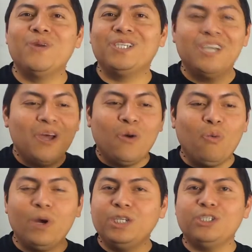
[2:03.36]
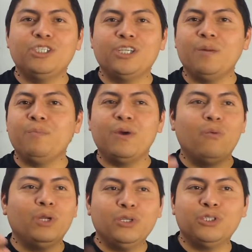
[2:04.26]
much when you're
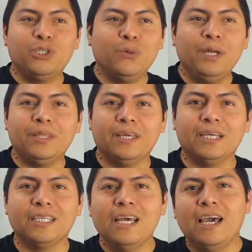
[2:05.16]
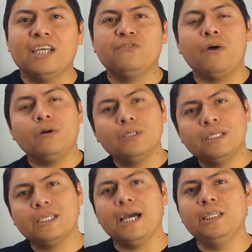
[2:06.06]
jumping, when you're doing things. As far as
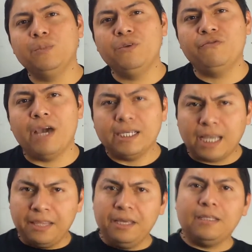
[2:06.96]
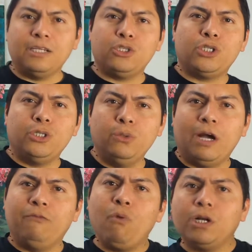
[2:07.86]
designed to be fast, I think that's true.
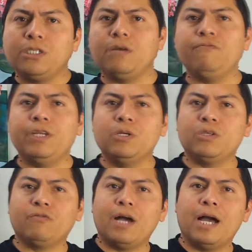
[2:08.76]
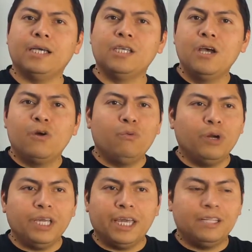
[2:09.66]
I've watched some videos of guys
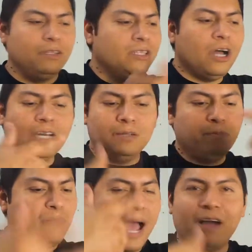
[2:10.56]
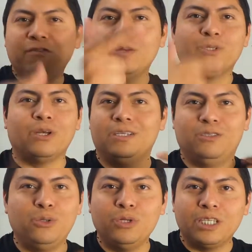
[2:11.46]
running it, knocking backflips as
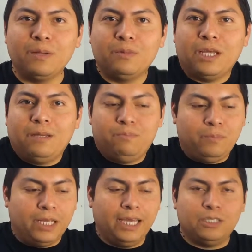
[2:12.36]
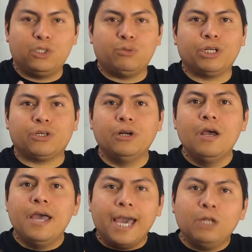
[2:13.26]
soon as they hit the trigger.
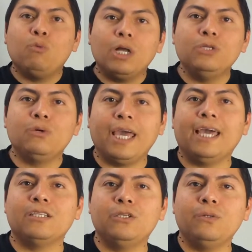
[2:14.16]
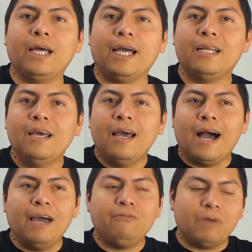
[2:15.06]
And while you can do that,
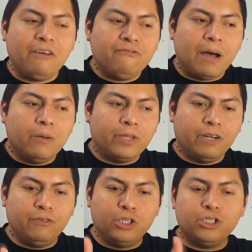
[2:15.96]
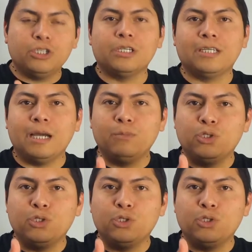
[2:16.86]
I found that if you just took the time to